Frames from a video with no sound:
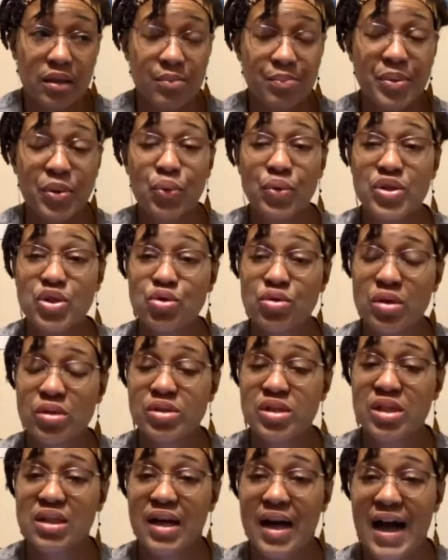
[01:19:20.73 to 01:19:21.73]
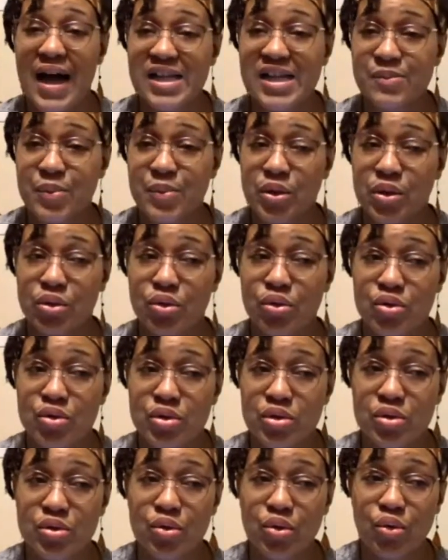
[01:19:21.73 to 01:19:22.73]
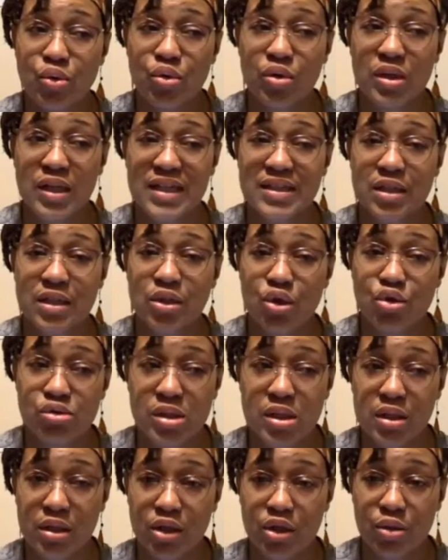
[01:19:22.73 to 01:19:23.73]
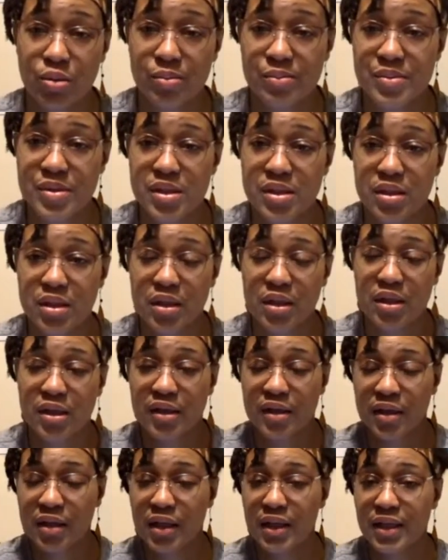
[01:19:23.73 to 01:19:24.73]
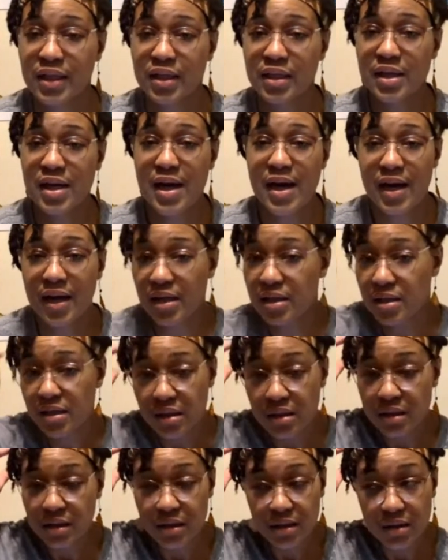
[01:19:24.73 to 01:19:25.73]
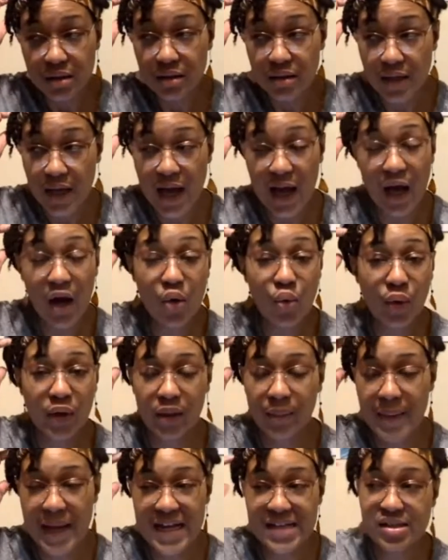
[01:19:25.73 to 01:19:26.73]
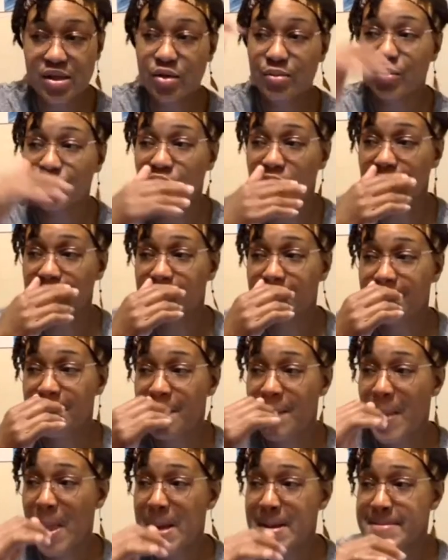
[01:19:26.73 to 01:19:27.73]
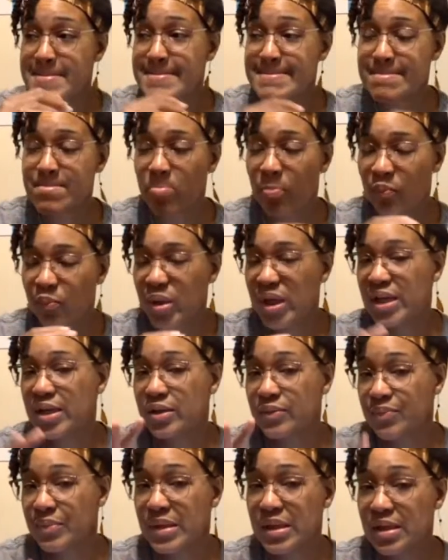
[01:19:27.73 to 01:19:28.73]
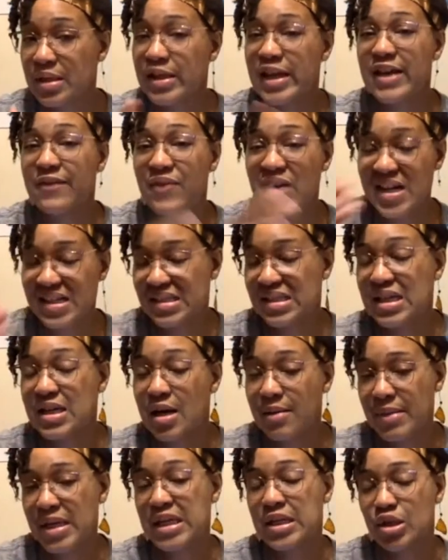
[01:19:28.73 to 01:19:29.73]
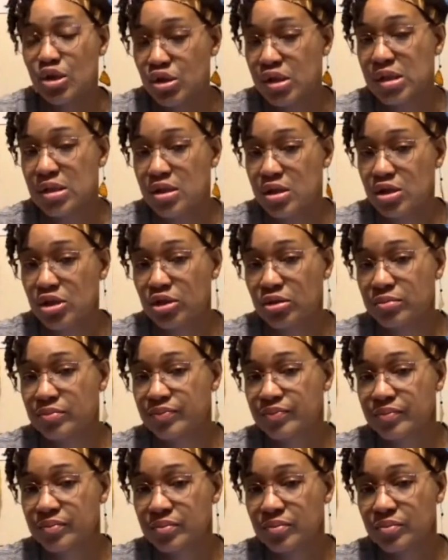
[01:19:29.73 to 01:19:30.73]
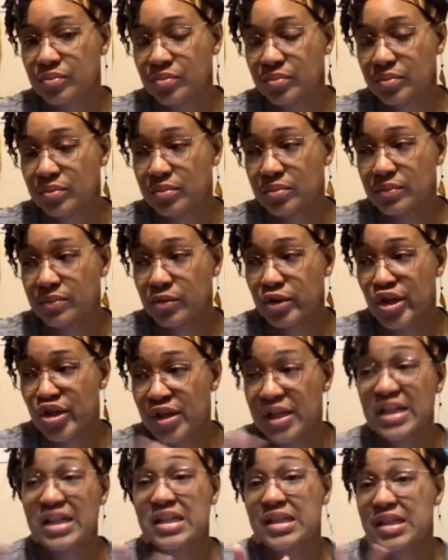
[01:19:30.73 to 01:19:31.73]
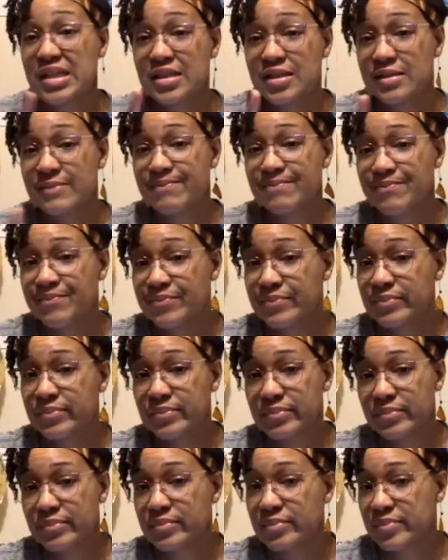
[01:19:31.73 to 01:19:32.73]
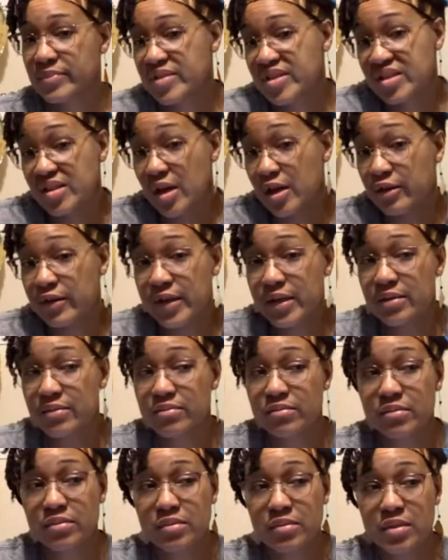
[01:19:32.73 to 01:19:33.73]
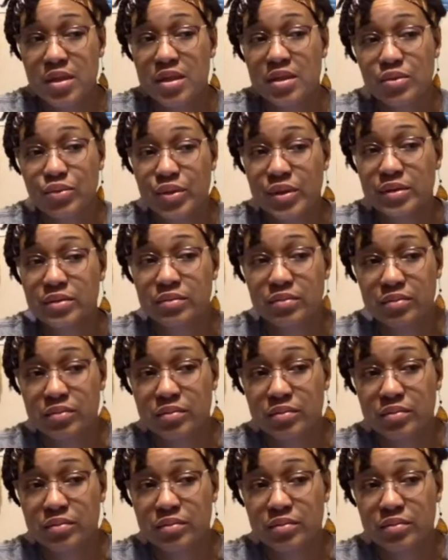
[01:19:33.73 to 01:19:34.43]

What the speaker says: But when you go to the hospitals or like the nursing homes, like I don't wear a mask no more. But if I see them in a nursing home or anything, sorry, dealing with